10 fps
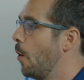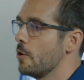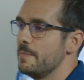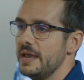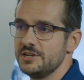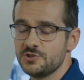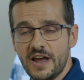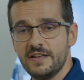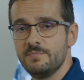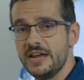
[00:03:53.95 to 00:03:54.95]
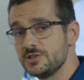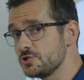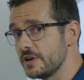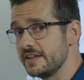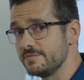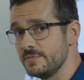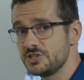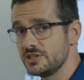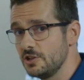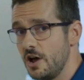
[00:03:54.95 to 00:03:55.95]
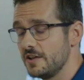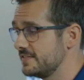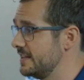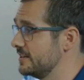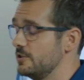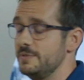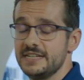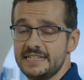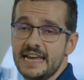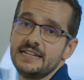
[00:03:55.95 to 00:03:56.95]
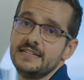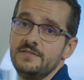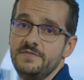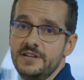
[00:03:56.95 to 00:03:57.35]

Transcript: or maybe major transmission loss that could be detected